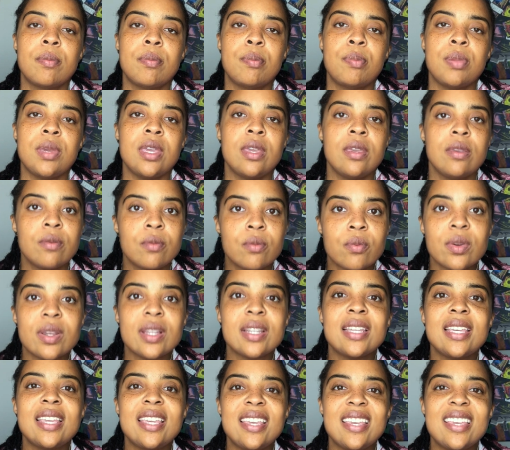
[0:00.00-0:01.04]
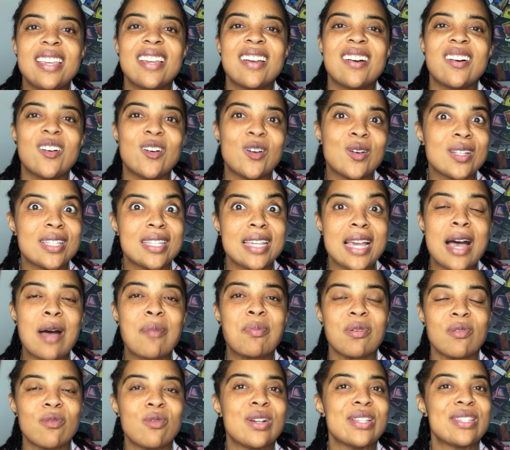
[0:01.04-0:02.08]
be really on
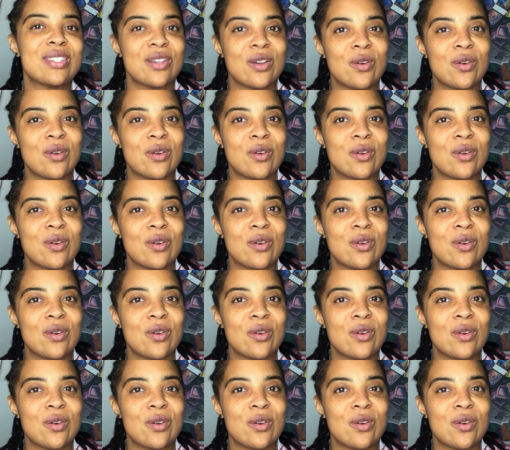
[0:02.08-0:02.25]
top of what's